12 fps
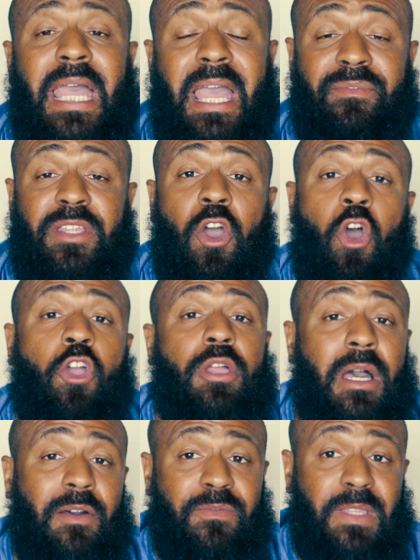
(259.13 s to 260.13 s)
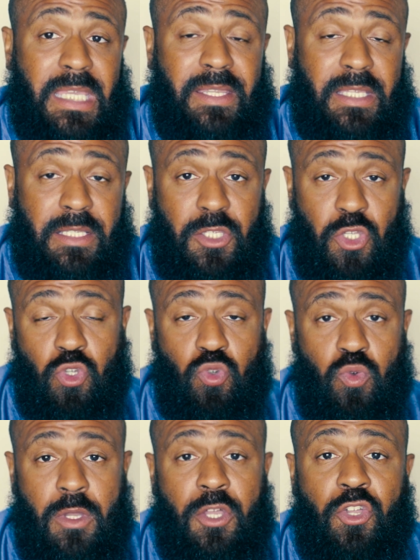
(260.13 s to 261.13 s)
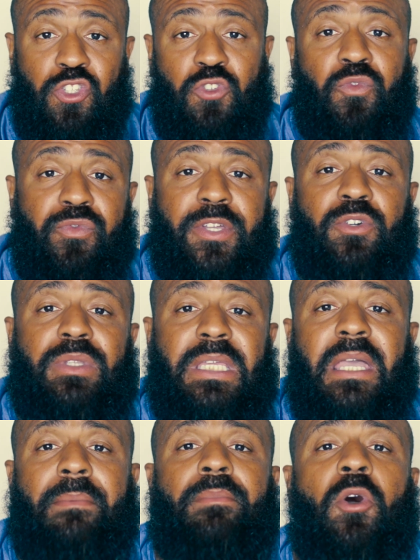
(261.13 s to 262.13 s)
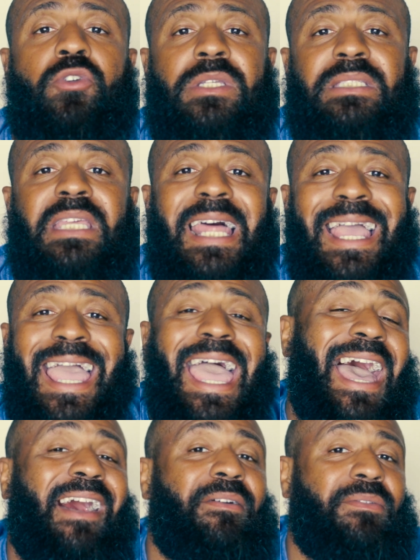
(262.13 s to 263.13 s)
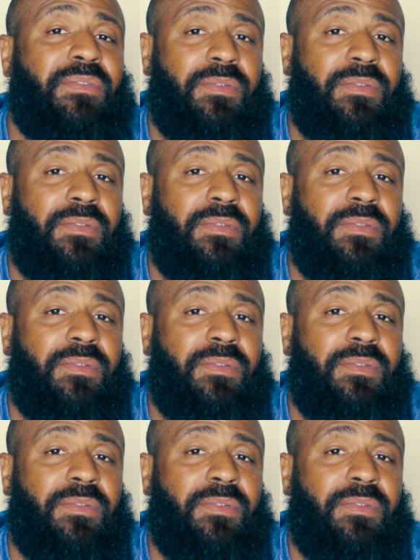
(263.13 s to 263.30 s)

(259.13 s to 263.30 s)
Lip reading: I have the art of getting you to feel the emotion that I have.